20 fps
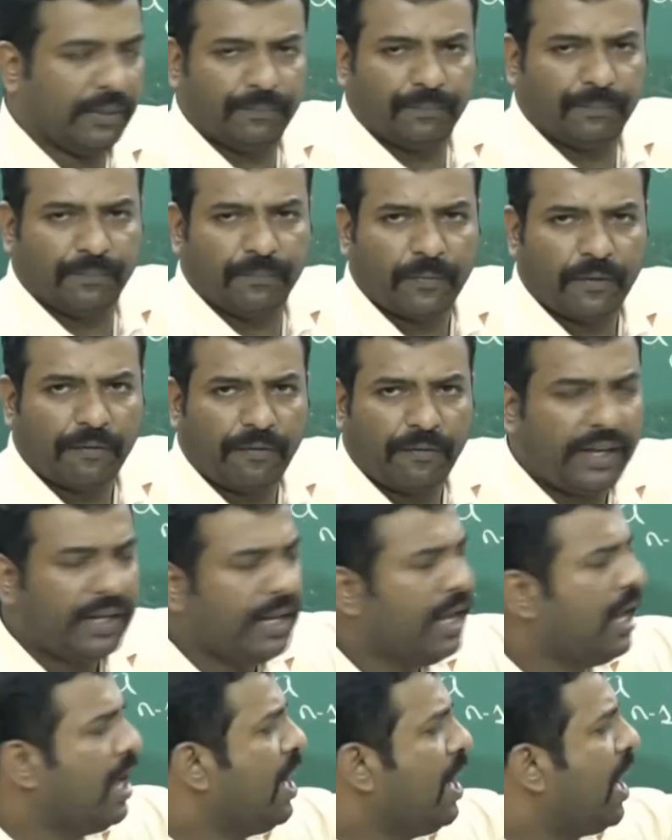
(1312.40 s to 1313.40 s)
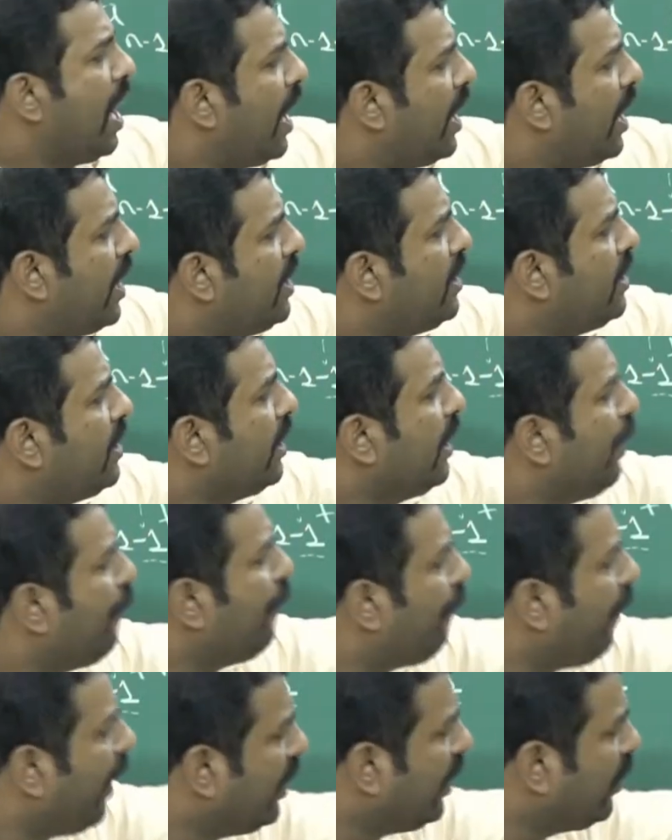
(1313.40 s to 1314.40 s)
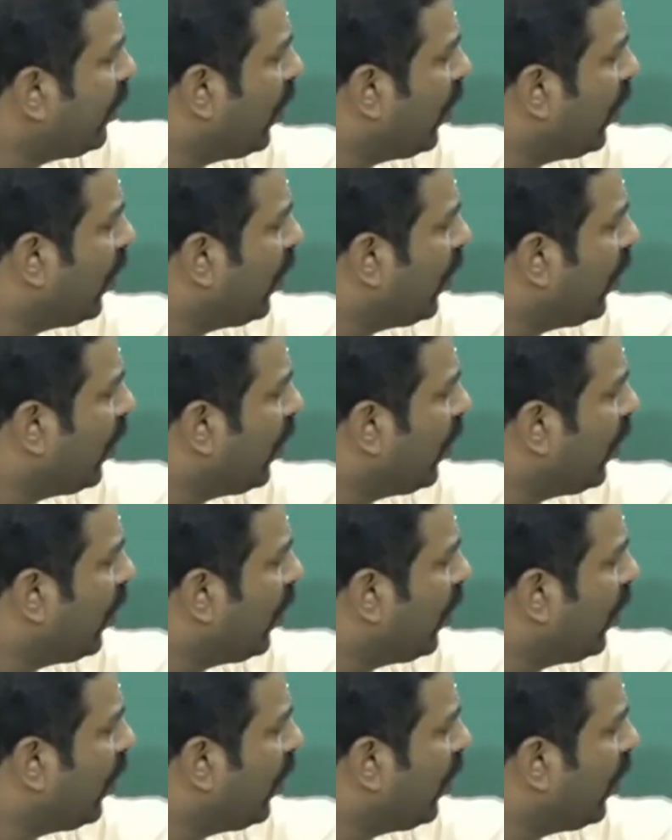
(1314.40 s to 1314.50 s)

1. Fine. And if